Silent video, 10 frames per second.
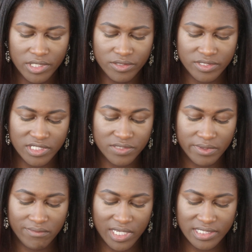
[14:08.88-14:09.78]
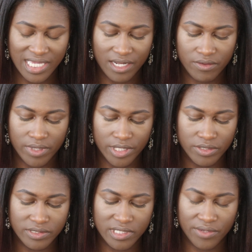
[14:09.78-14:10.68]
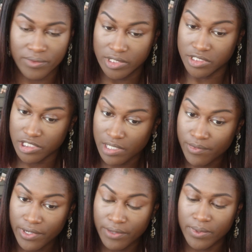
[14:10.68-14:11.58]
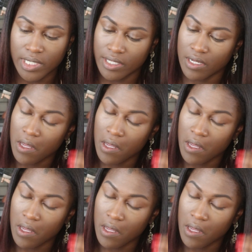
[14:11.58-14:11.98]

gonna use this one because I don't want to use that really shimmery one.